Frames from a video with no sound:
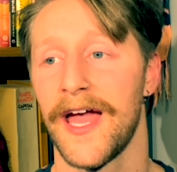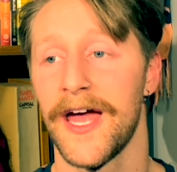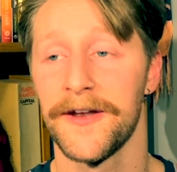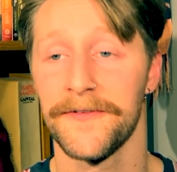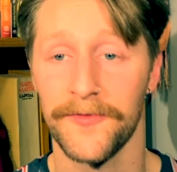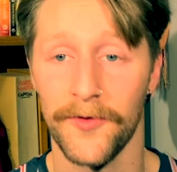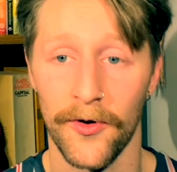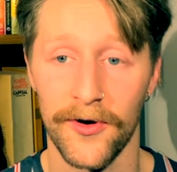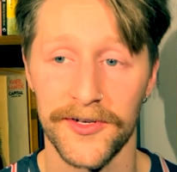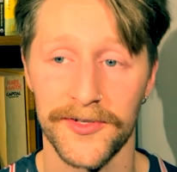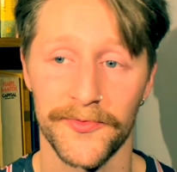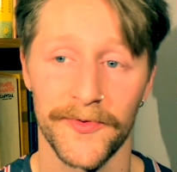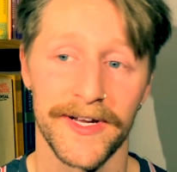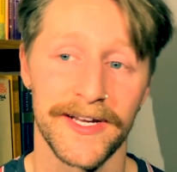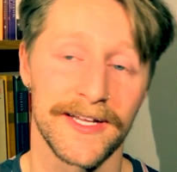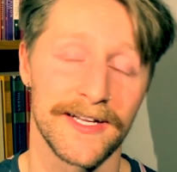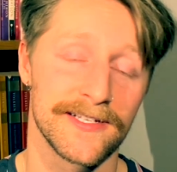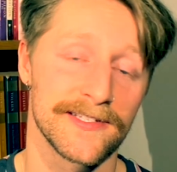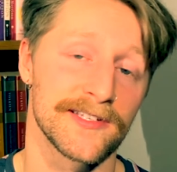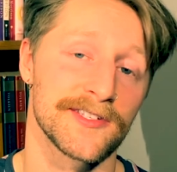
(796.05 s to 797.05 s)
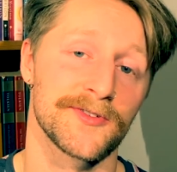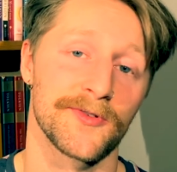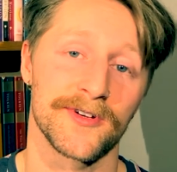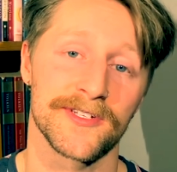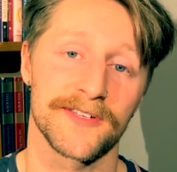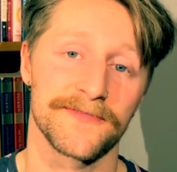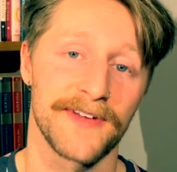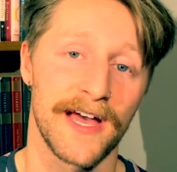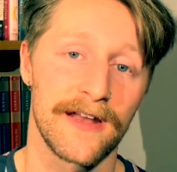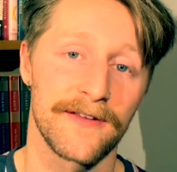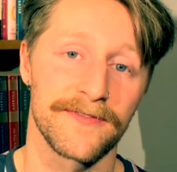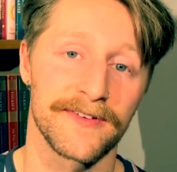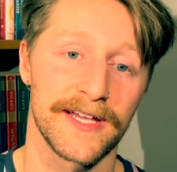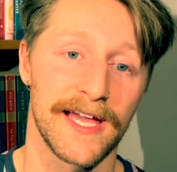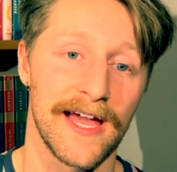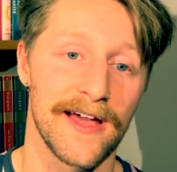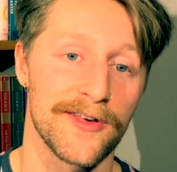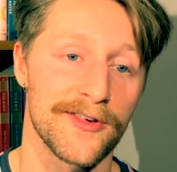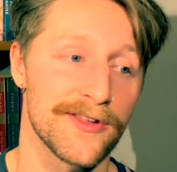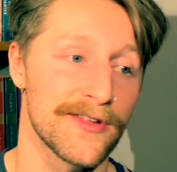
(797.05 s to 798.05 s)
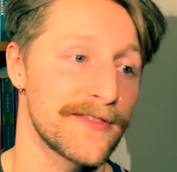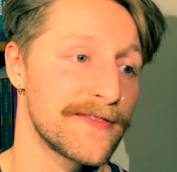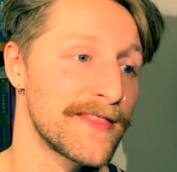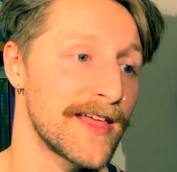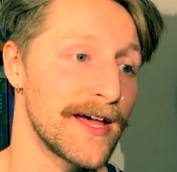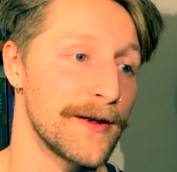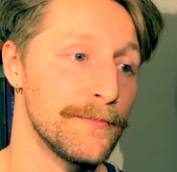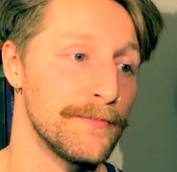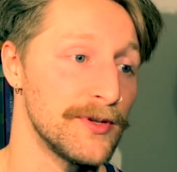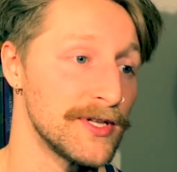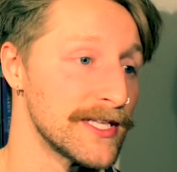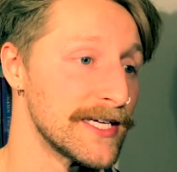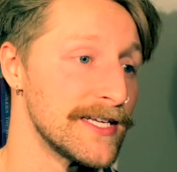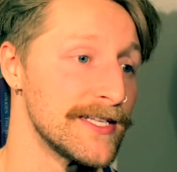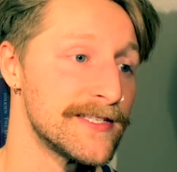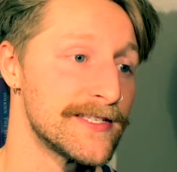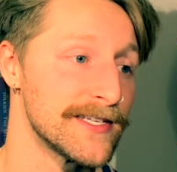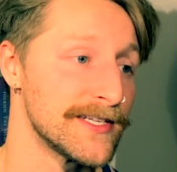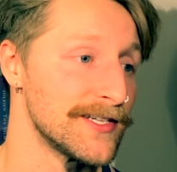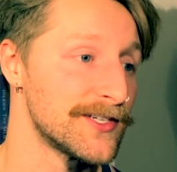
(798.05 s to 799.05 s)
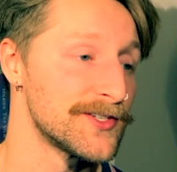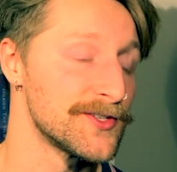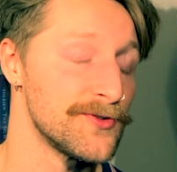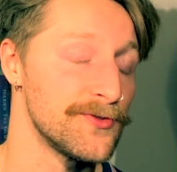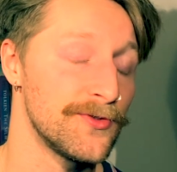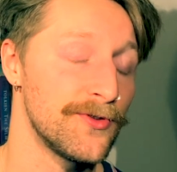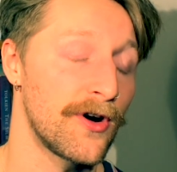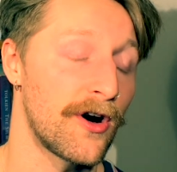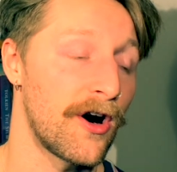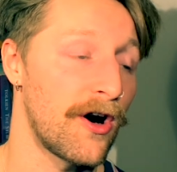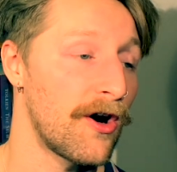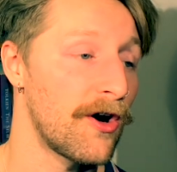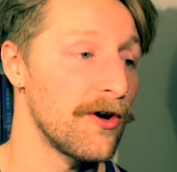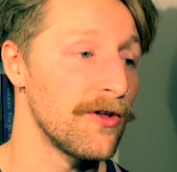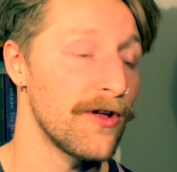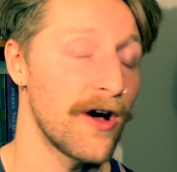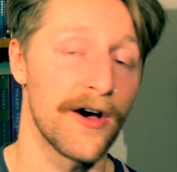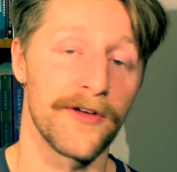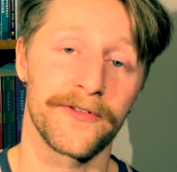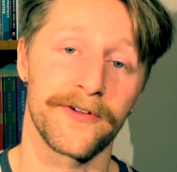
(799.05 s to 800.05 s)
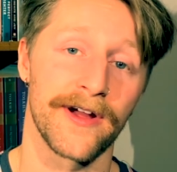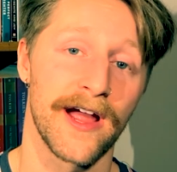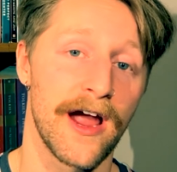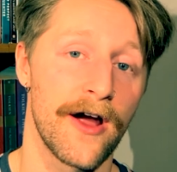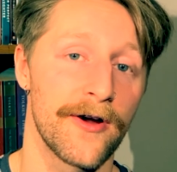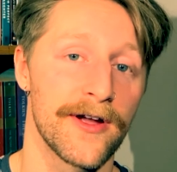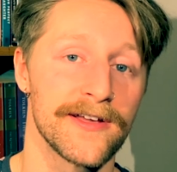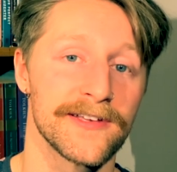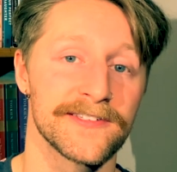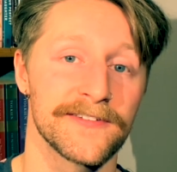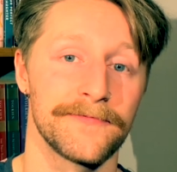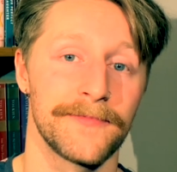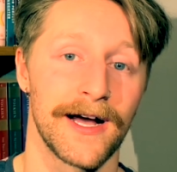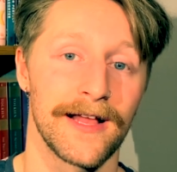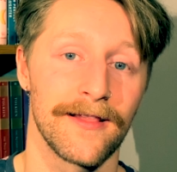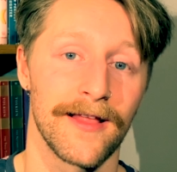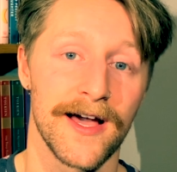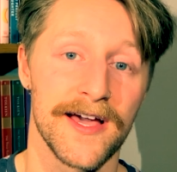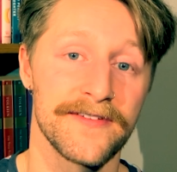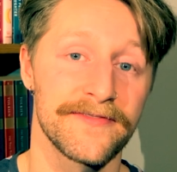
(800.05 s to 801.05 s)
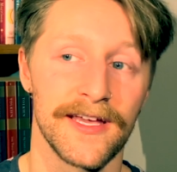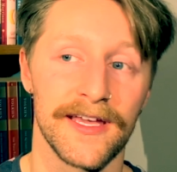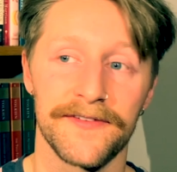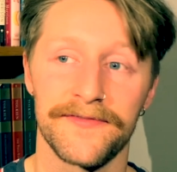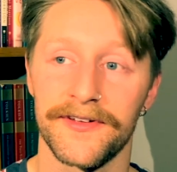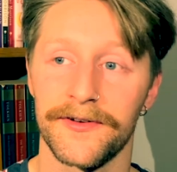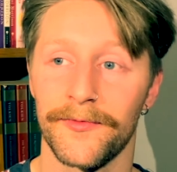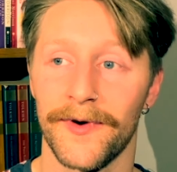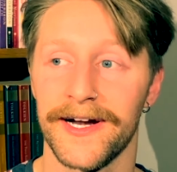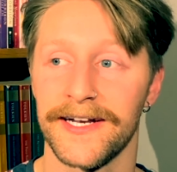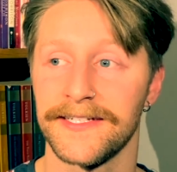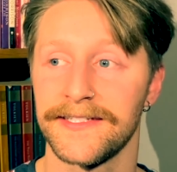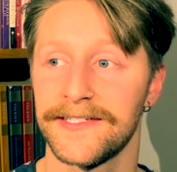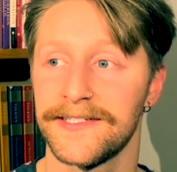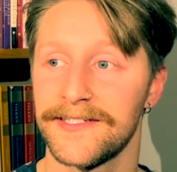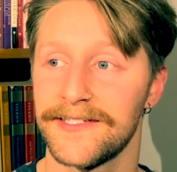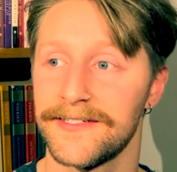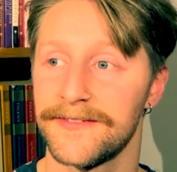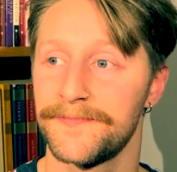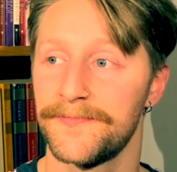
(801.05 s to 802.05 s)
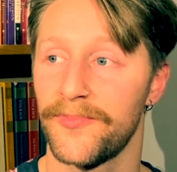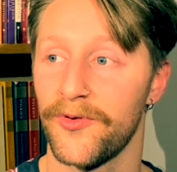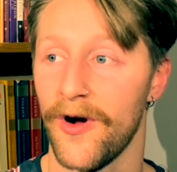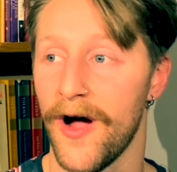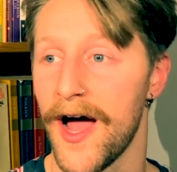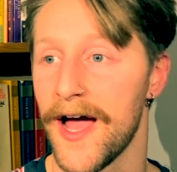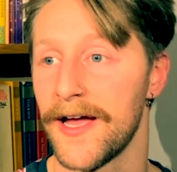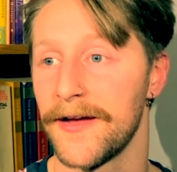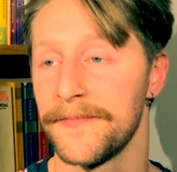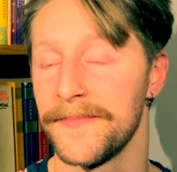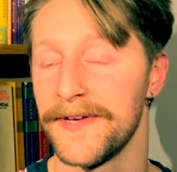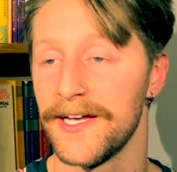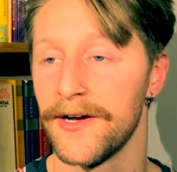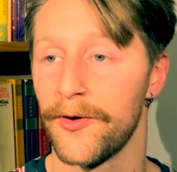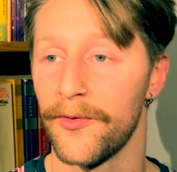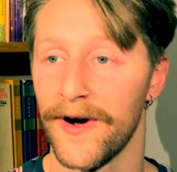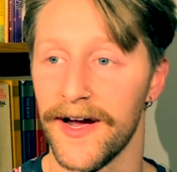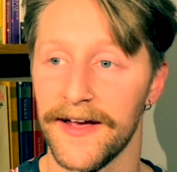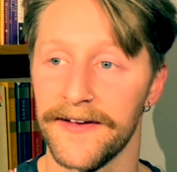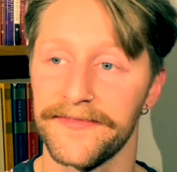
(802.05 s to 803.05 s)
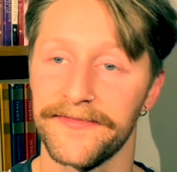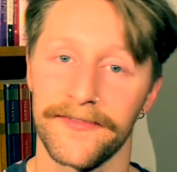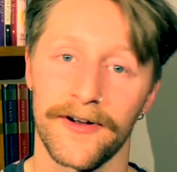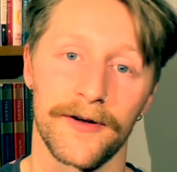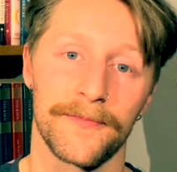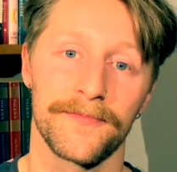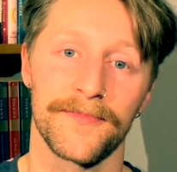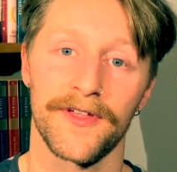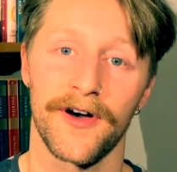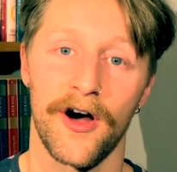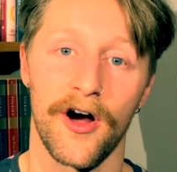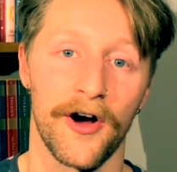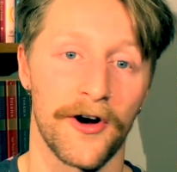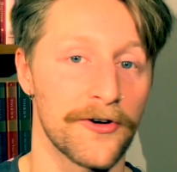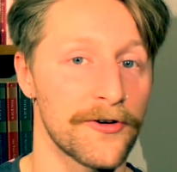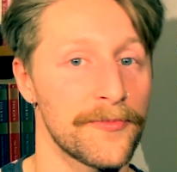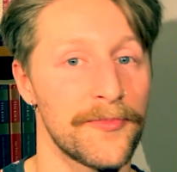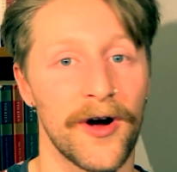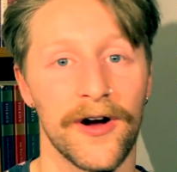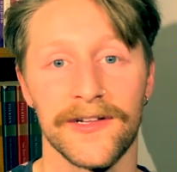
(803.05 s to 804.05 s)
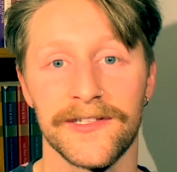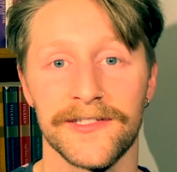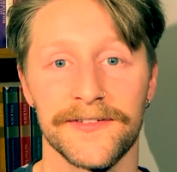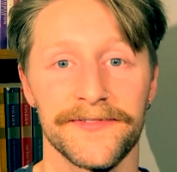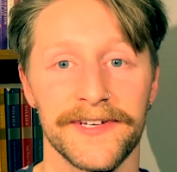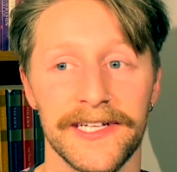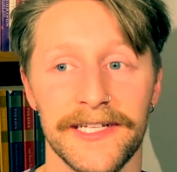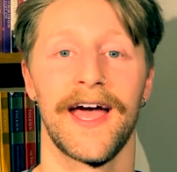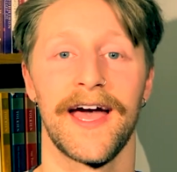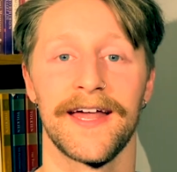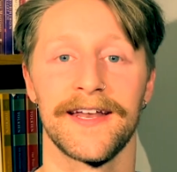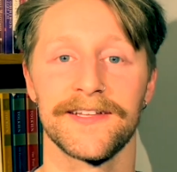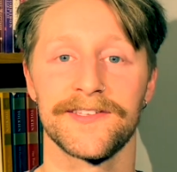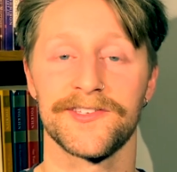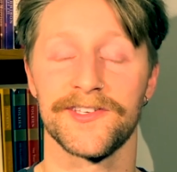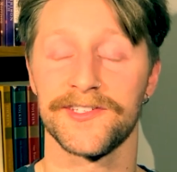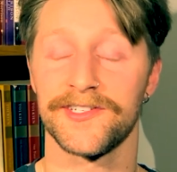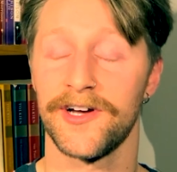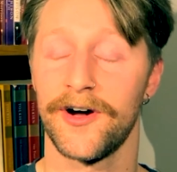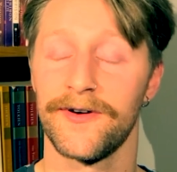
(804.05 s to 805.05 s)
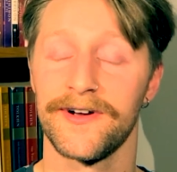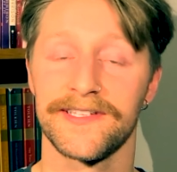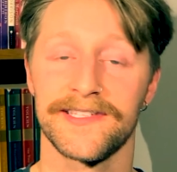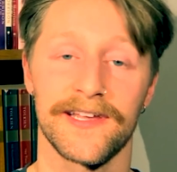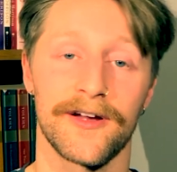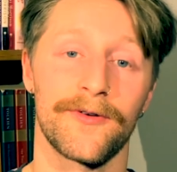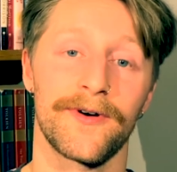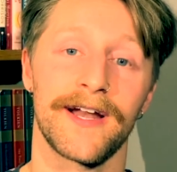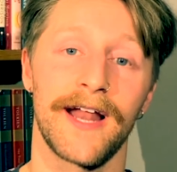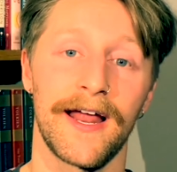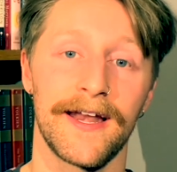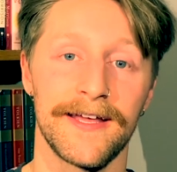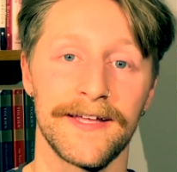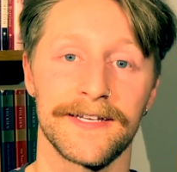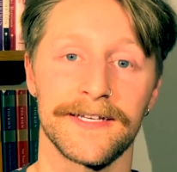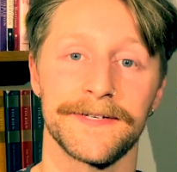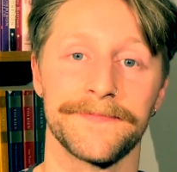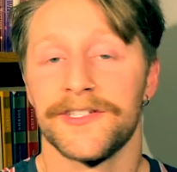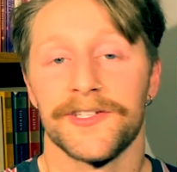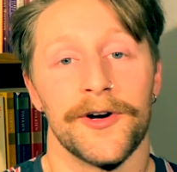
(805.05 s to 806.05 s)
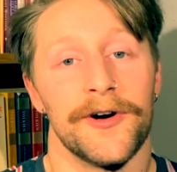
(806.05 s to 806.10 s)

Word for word: And of course, reading is a source of edification that bleeds into all other areas of my life, even when it's prying me away from the harder parts of it. And it's just always there when I need it.